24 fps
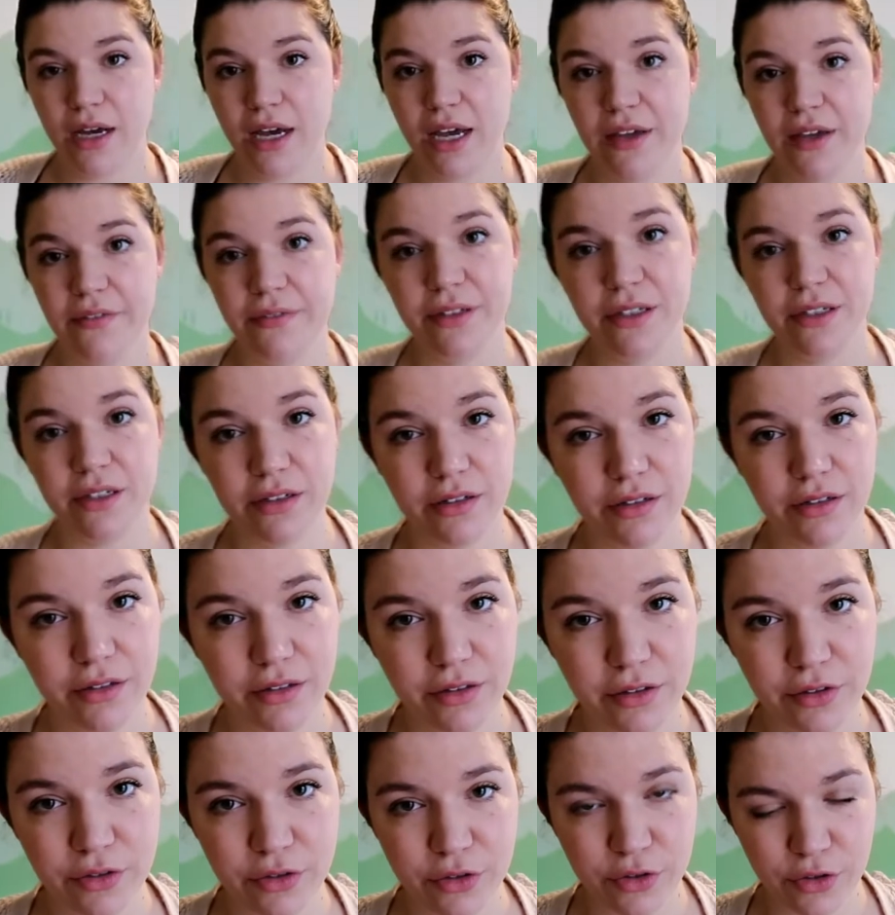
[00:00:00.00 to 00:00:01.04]
I
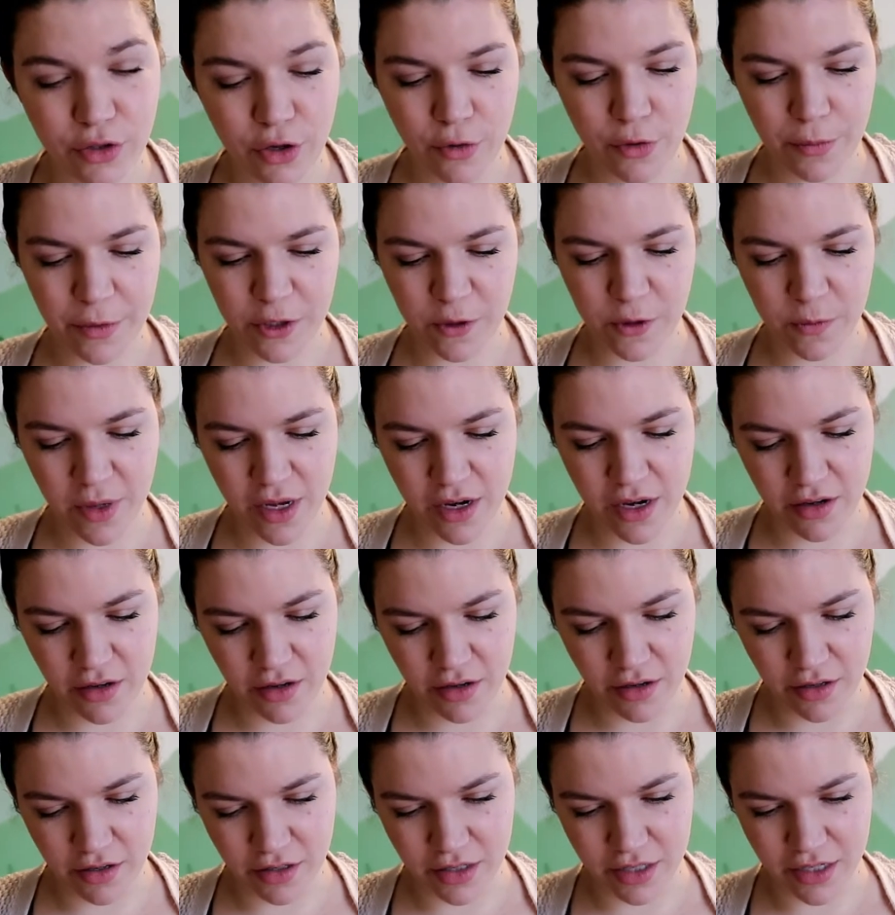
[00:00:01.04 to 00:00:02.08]
feel so much
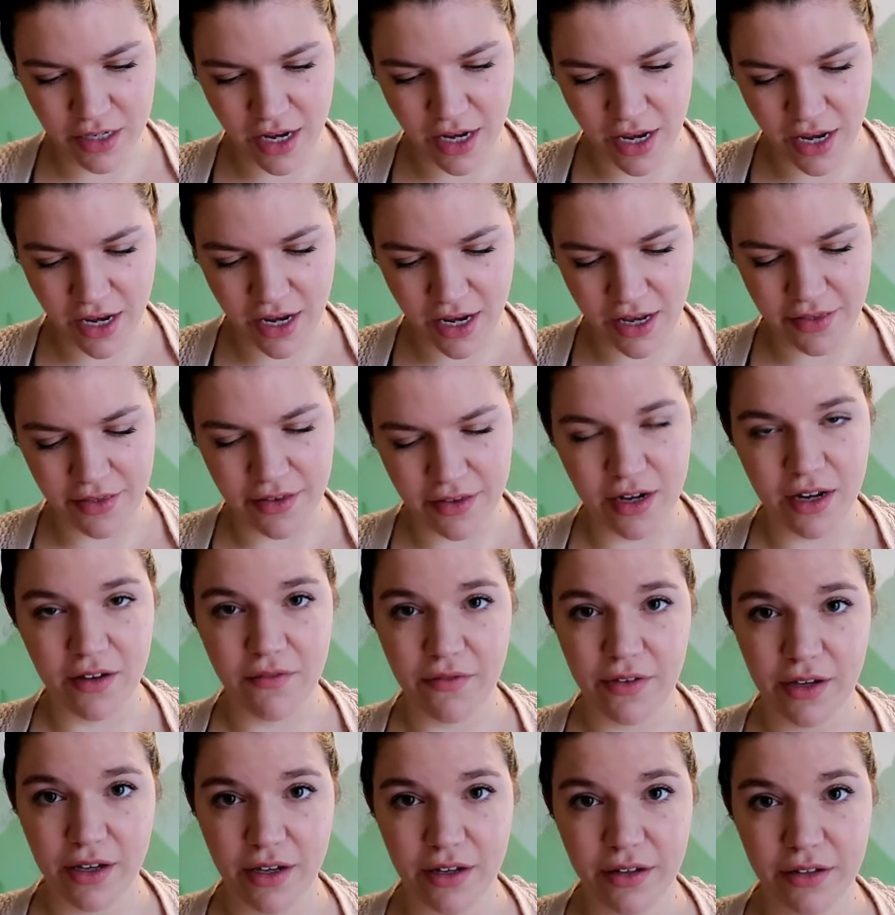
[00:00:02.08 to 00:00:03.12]
better today than I
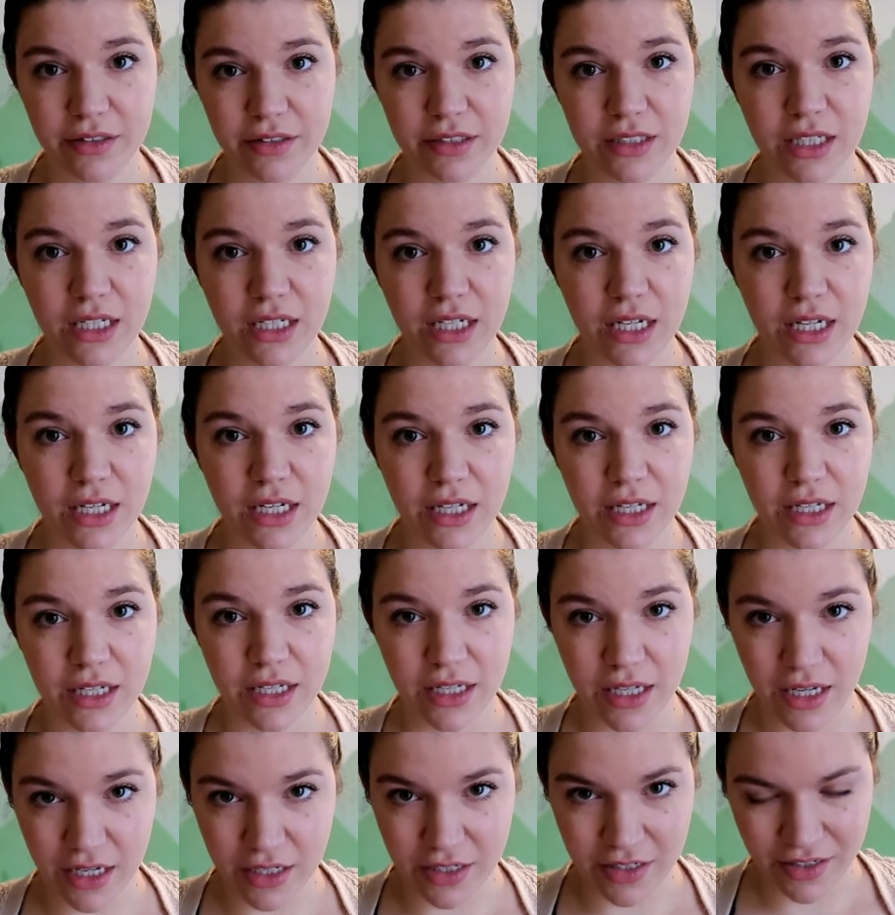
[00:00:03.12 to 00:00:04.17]
felt
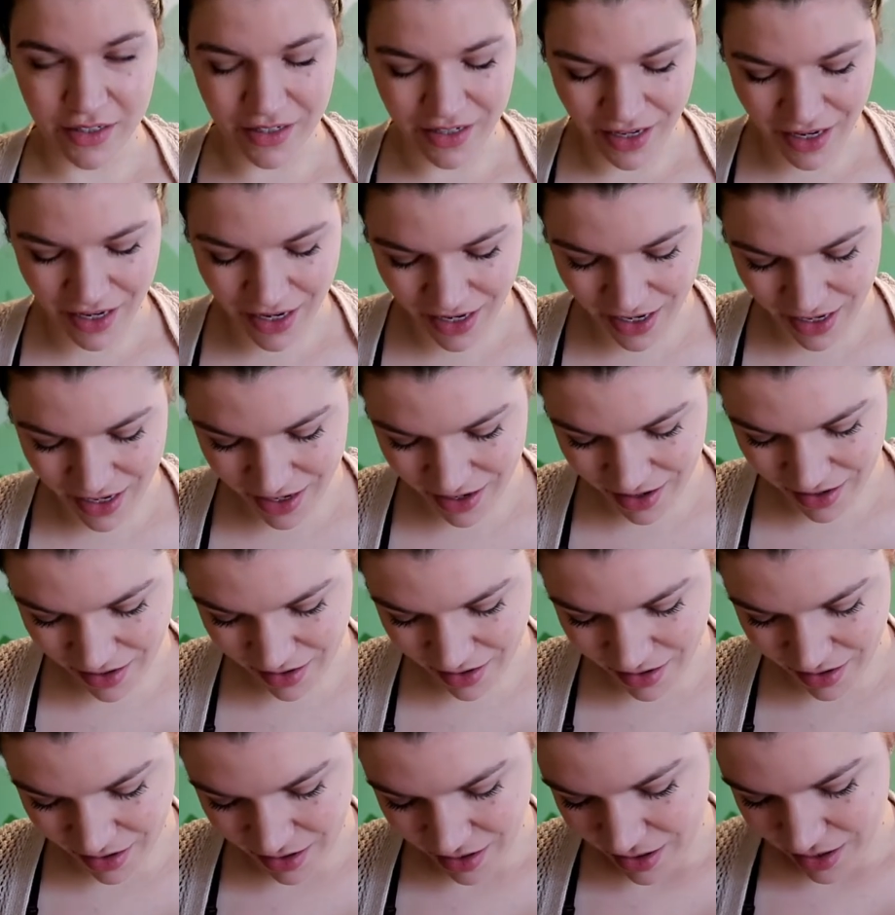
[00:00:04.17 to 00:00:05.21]
yesterday.
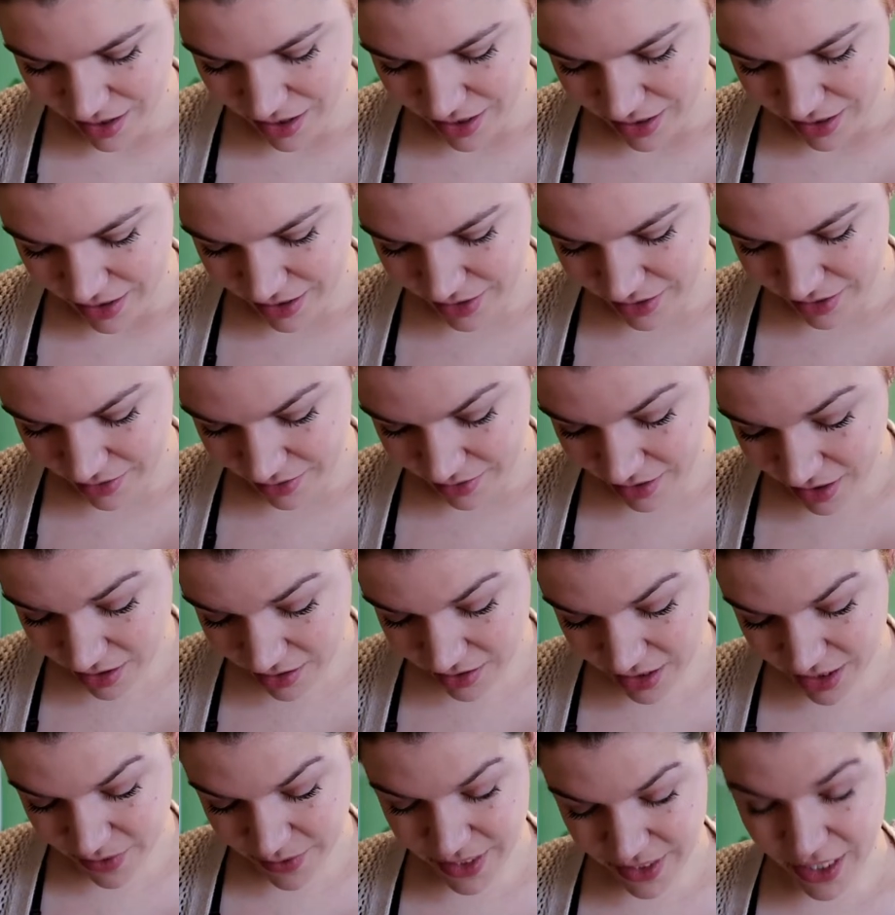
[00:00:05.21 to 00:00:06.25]

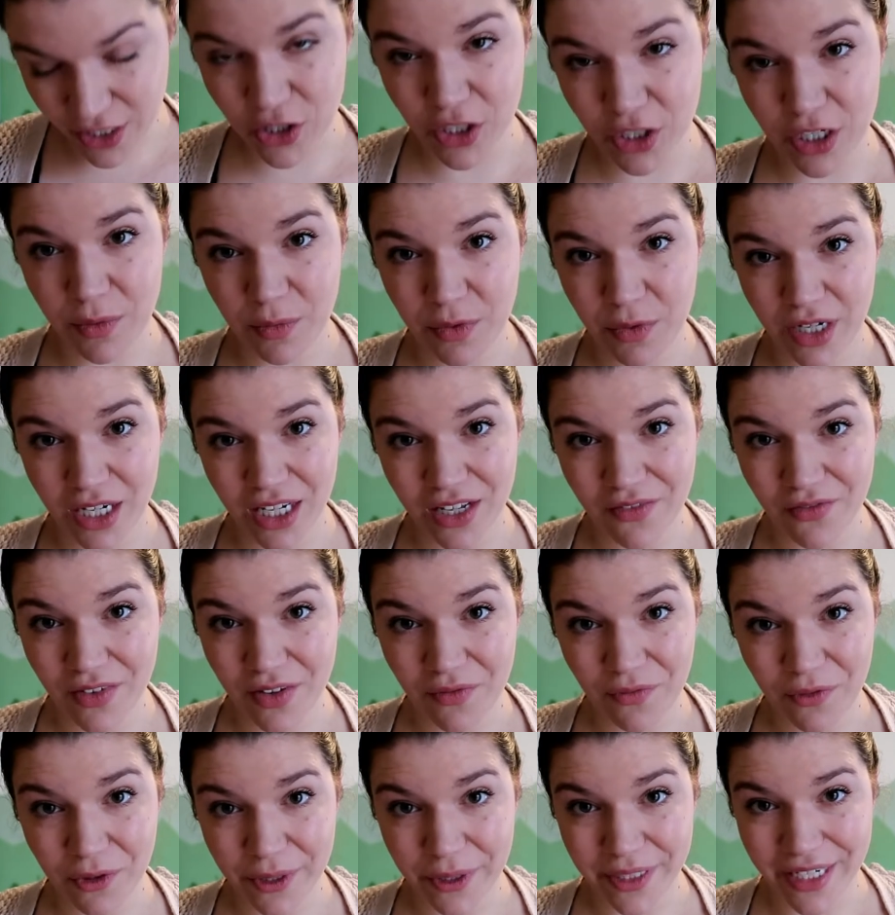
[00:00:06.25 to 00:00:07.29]
Yesterday was actually a pretty
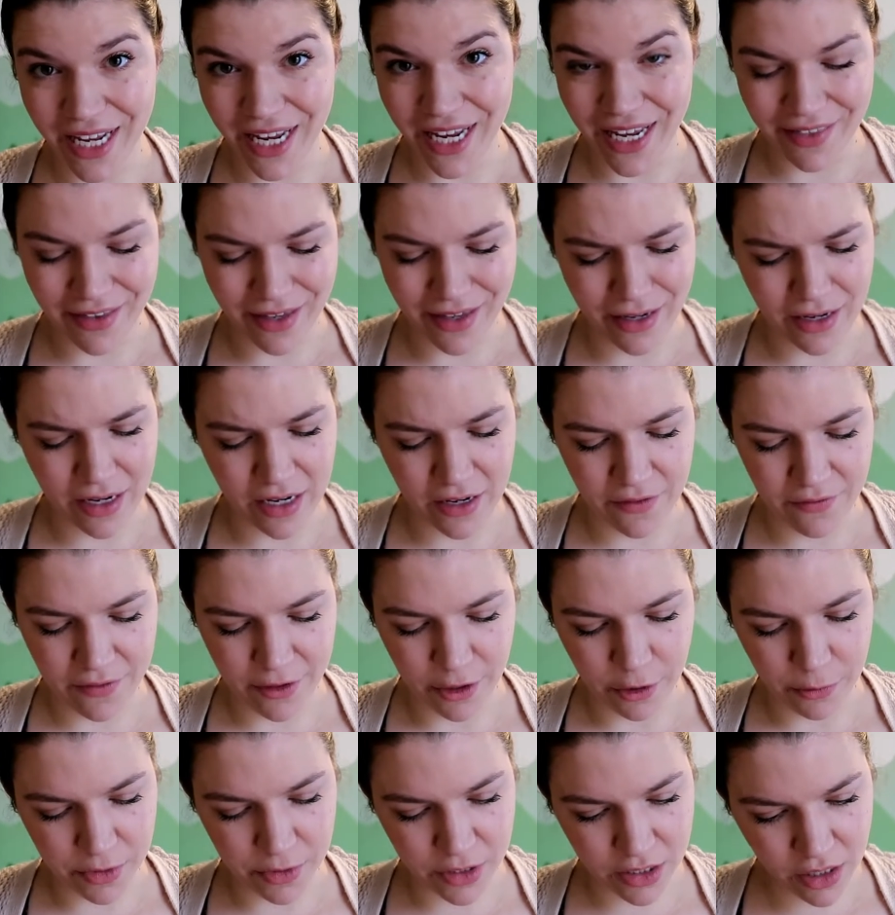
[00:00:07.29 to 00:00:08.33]
eventful day that I
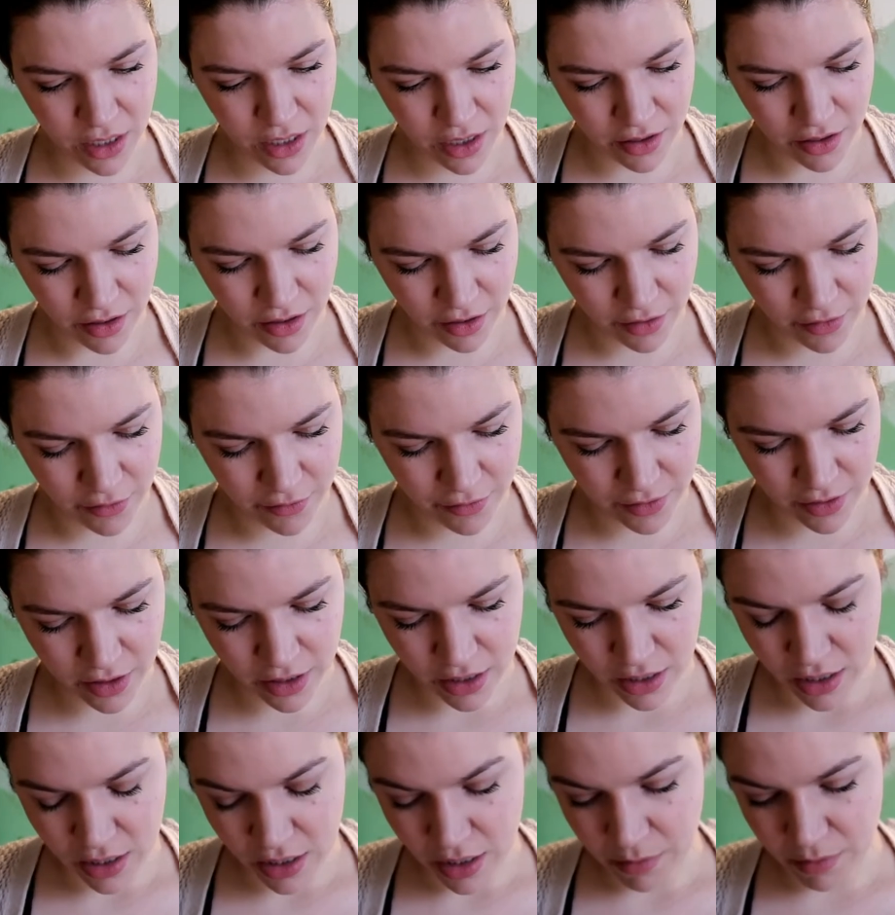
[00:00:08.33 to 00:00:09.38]
filmed none of,
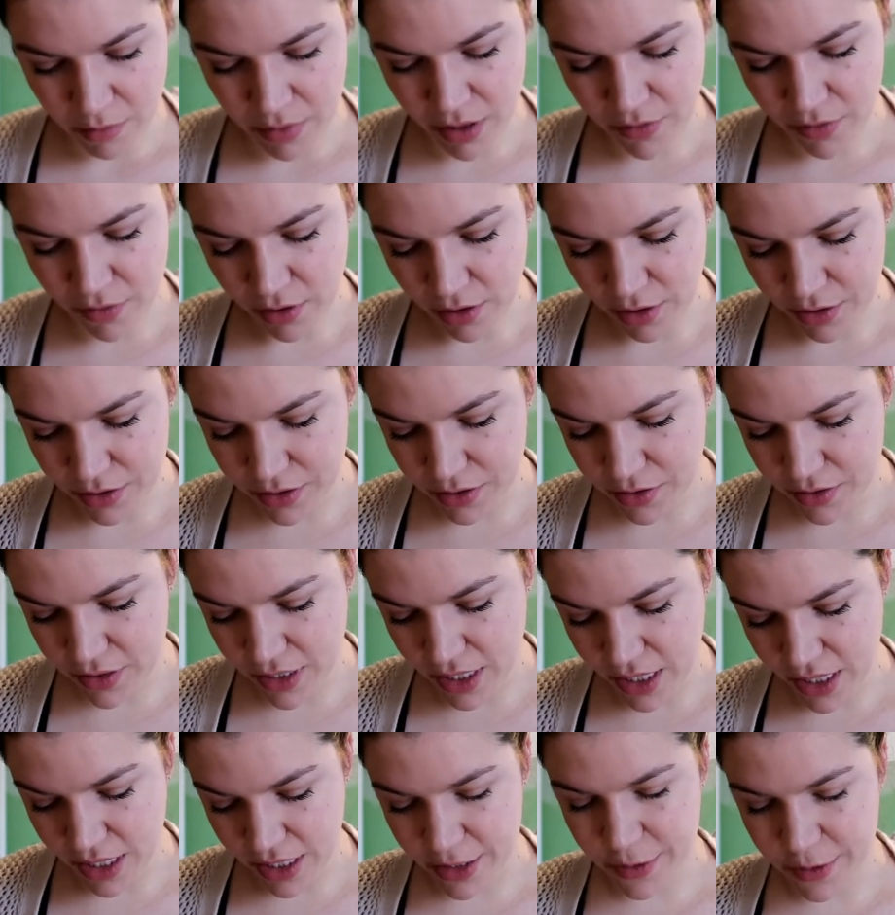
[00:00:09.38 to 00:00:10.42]
but I would also
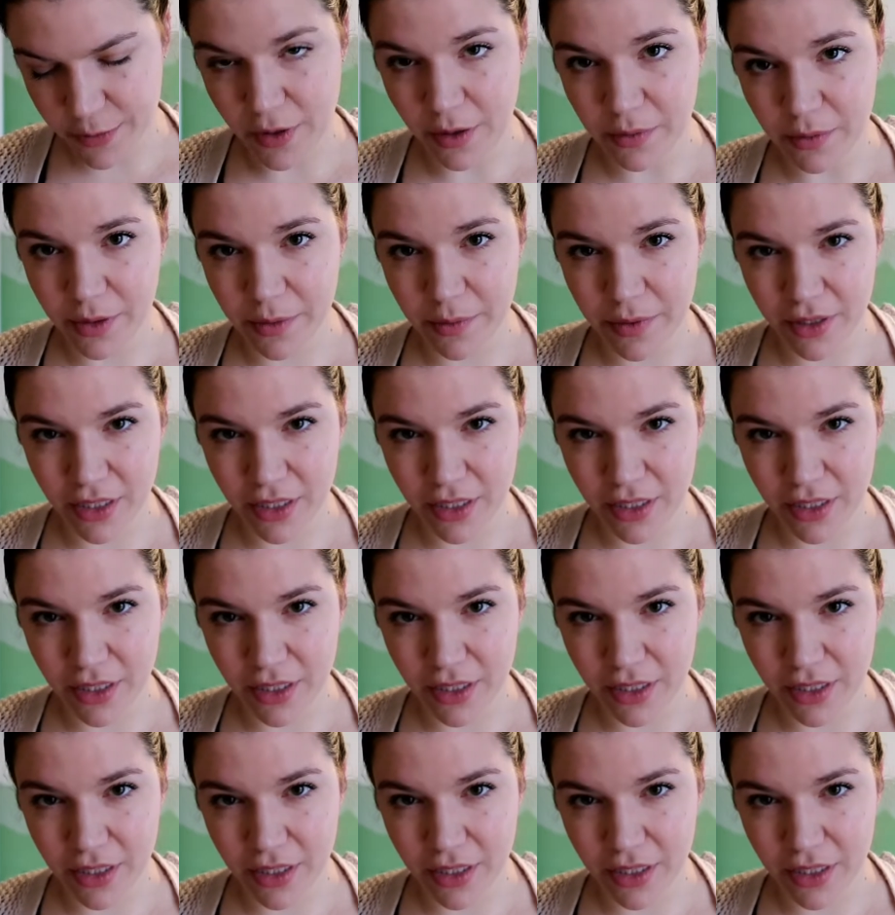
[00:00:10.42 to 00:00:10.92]
say it's probably